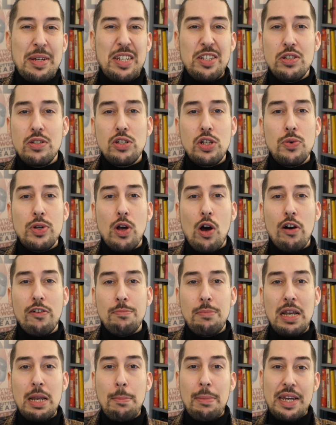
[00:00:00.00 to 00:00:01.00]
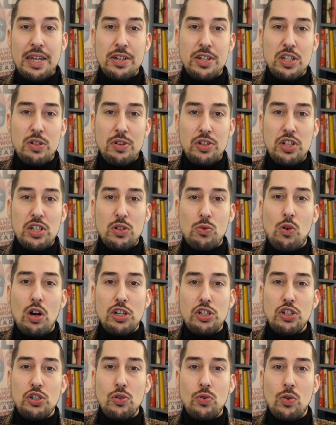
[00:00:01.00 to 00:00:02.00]
2.5 millimeters, which is quite
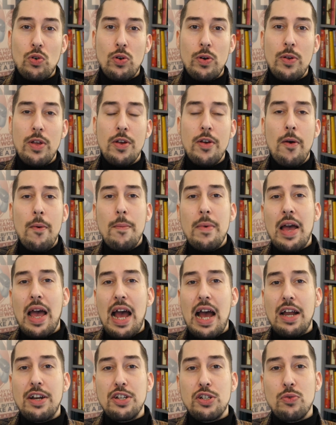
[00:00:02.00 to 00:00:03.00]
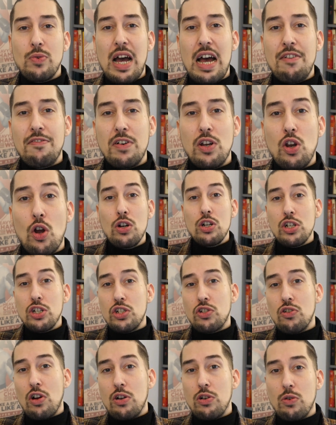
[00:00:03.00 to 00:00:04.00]
short. And you'll have a longer
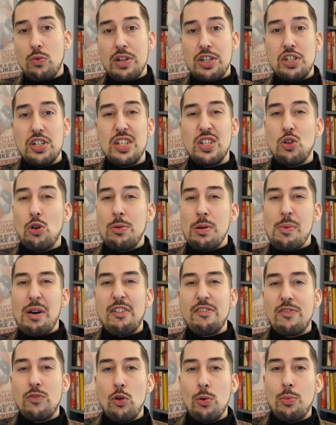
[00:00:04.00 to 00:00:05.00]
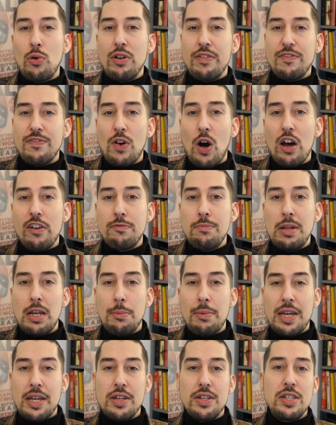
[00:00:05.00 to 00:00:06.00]
stroke, which is normally about 4.5
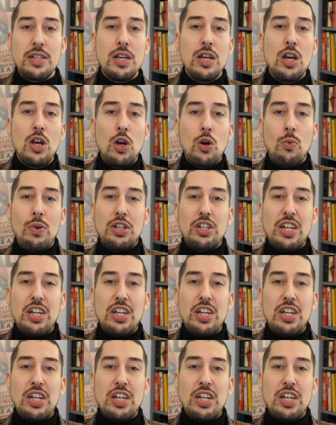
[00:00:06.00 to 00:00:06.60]
millimeters, which